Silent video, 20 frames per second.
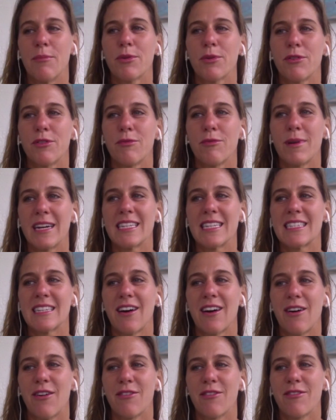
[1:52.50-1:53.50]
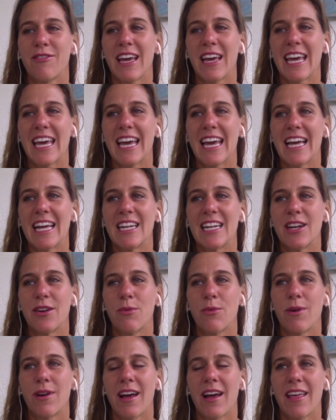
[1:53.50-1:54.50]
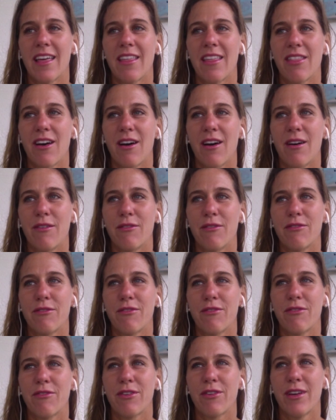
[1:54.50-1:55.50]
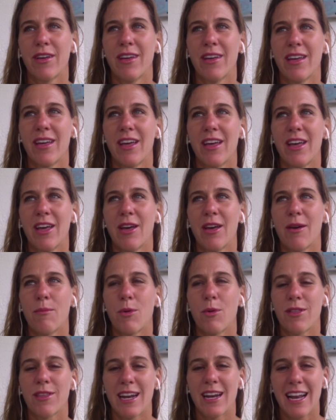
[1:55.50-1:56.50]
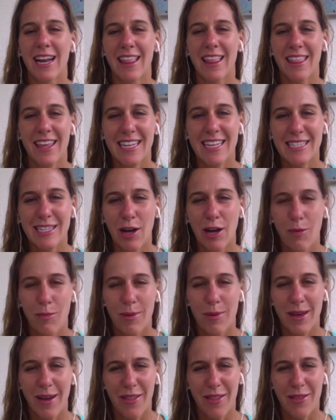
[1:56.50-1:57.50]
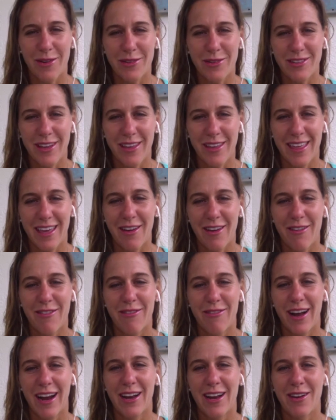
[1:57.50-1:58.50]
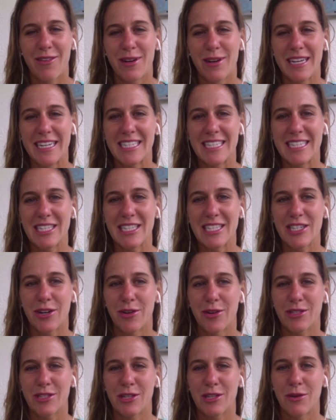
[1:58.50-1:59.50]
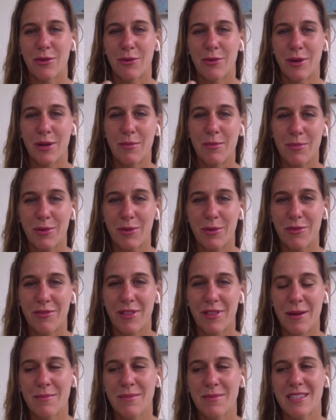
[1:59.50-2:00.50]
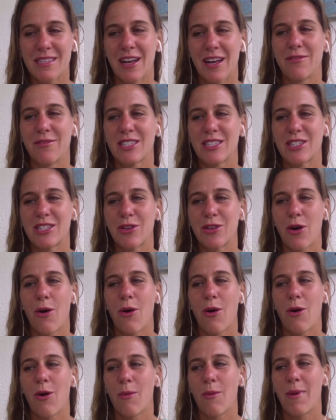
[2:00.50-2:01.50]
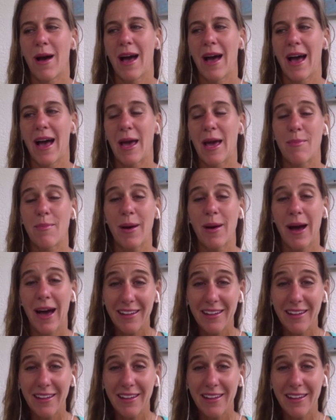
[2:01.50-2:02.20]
improve myself. And what I love more than anything is helping others, I think, find ways to also improve themselves. So my paddling